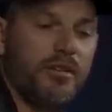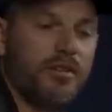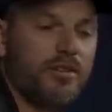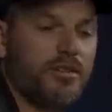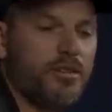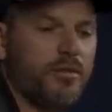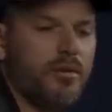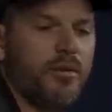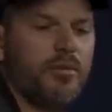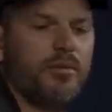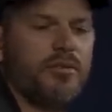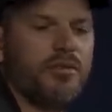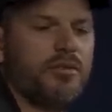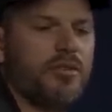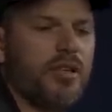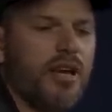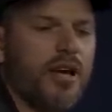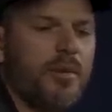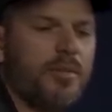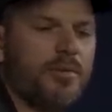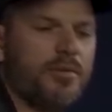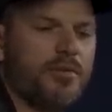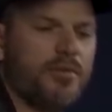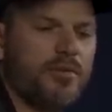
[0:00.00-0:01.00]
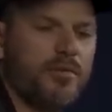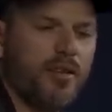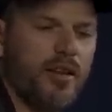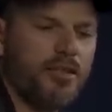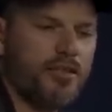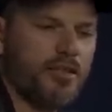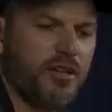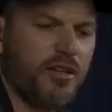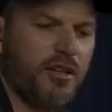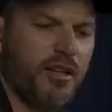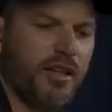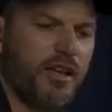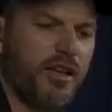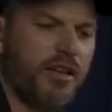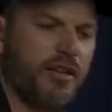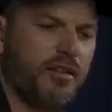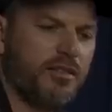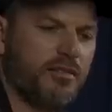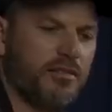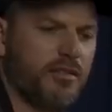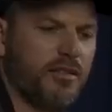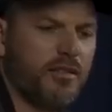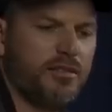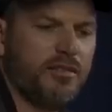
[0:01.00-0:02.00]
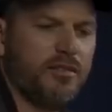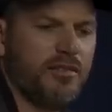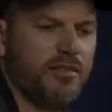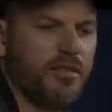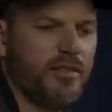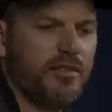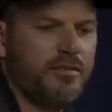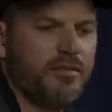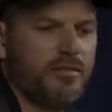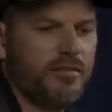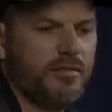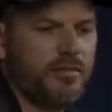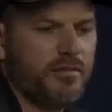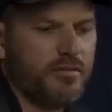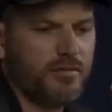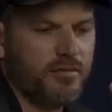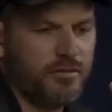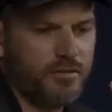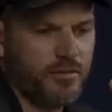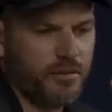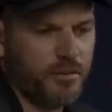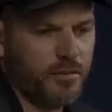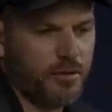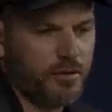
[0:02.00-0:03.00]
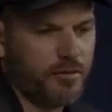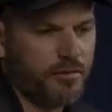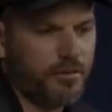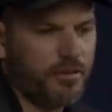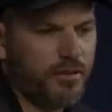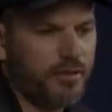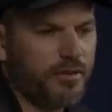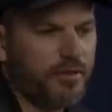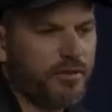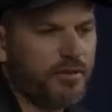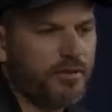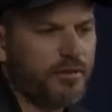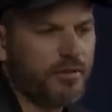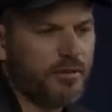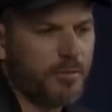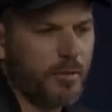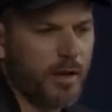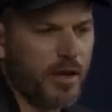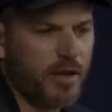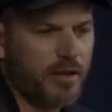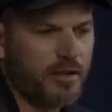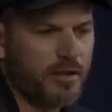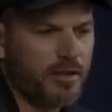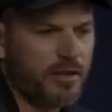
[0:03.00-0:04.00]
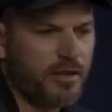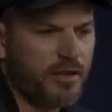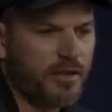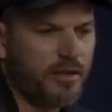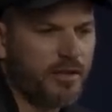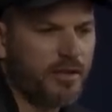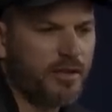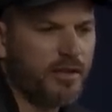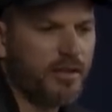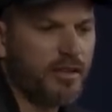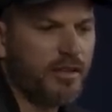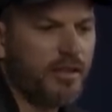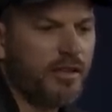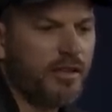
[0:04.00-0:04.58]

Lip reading: So we would stop and stretch our legs, and I just like flew over the spine there. And